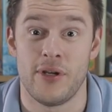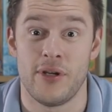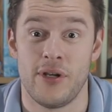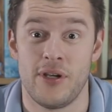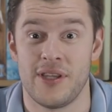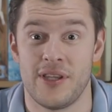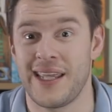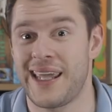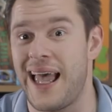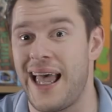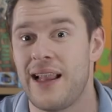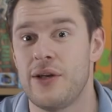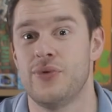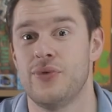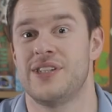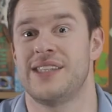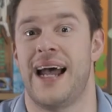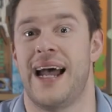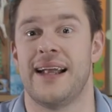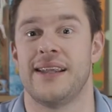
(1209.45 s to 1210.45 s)
The Gallerist
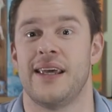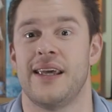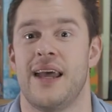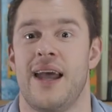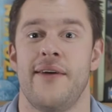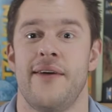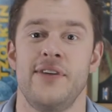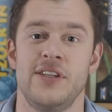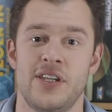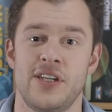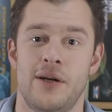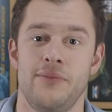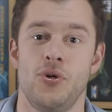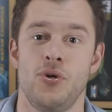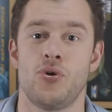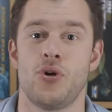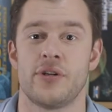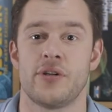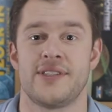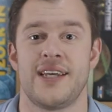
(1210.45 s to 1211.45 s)
had it. Every time you
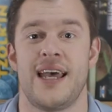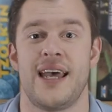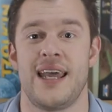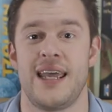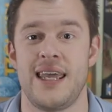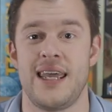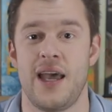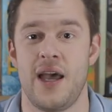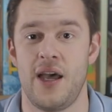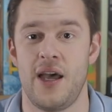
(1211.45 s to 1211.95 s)
got a